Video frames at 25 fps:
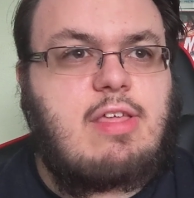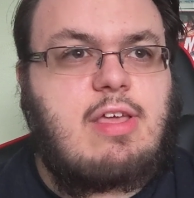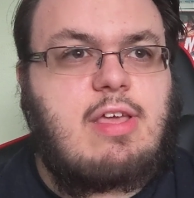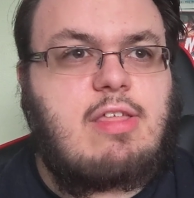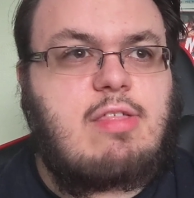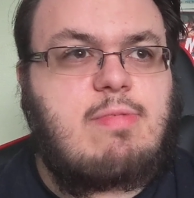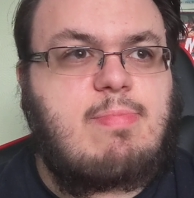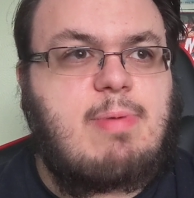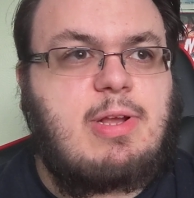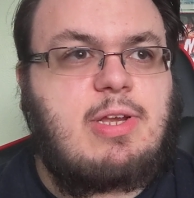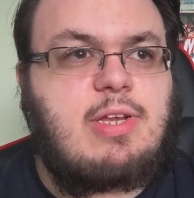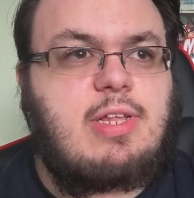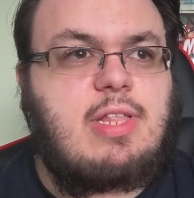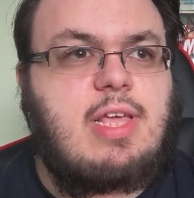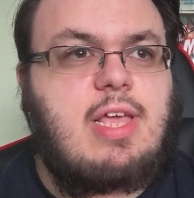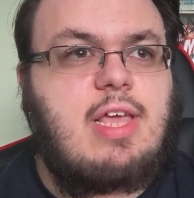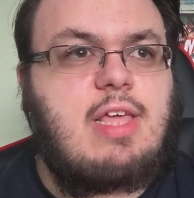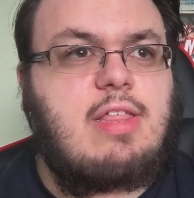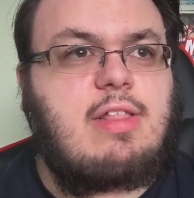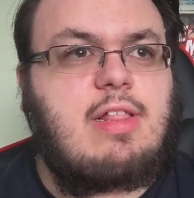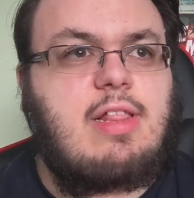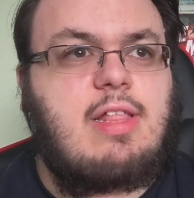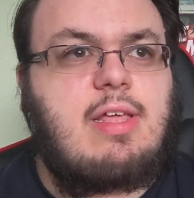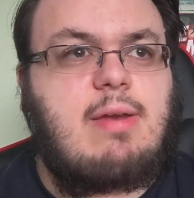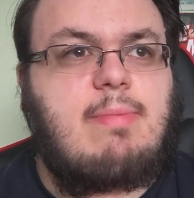especially,
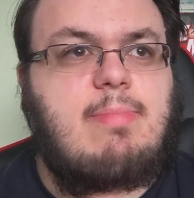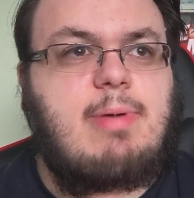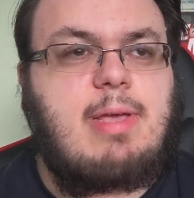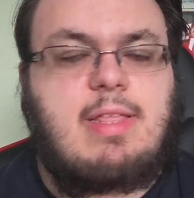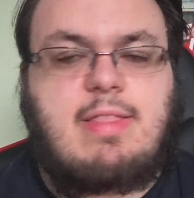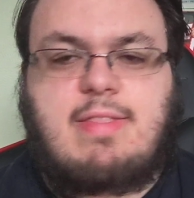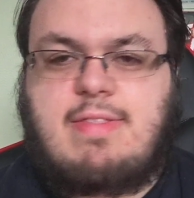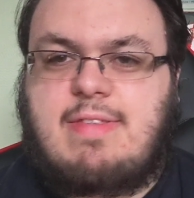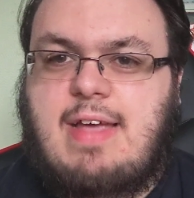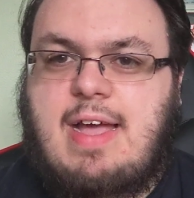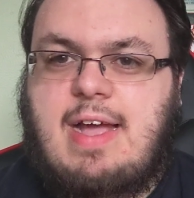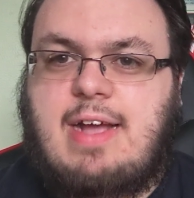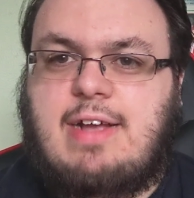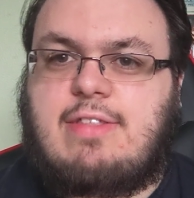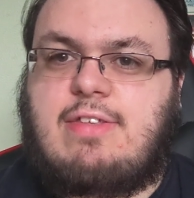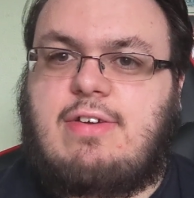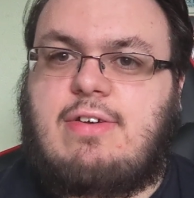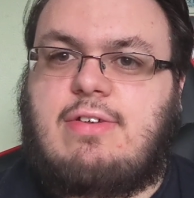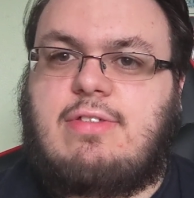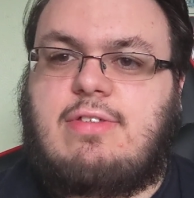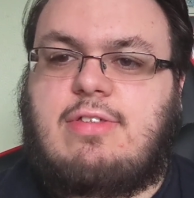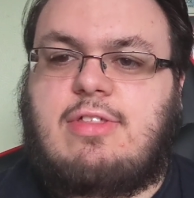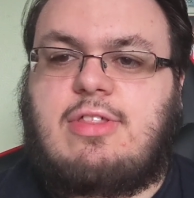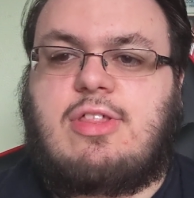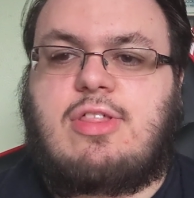is a little bit tacked
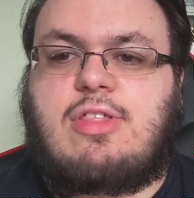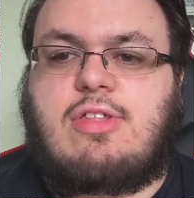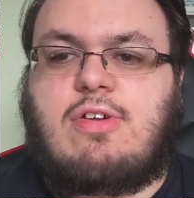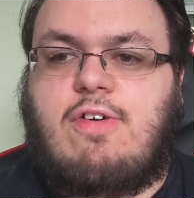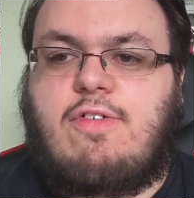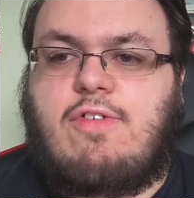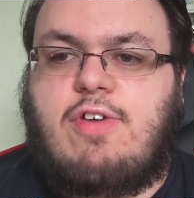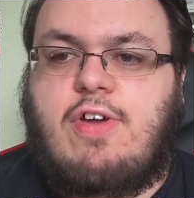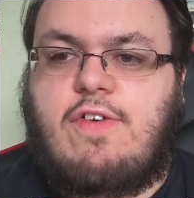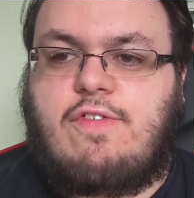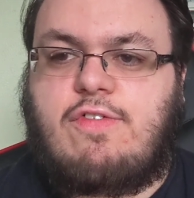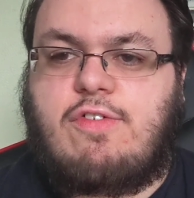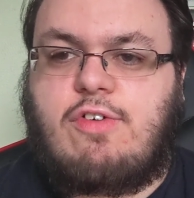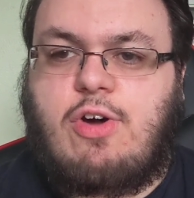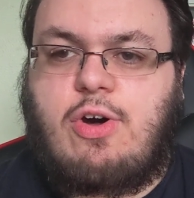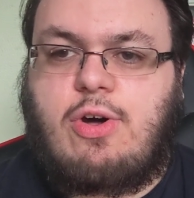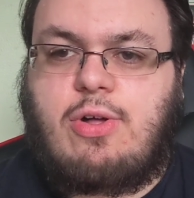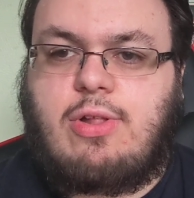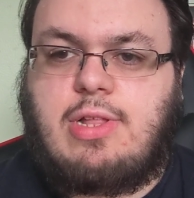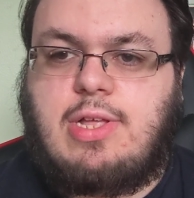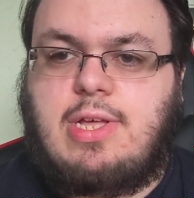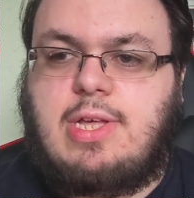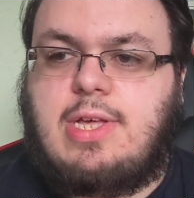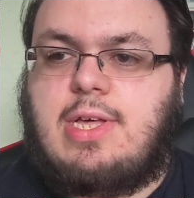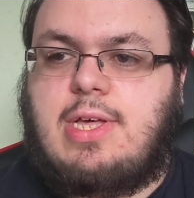onto the story
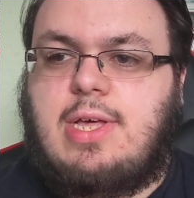overall.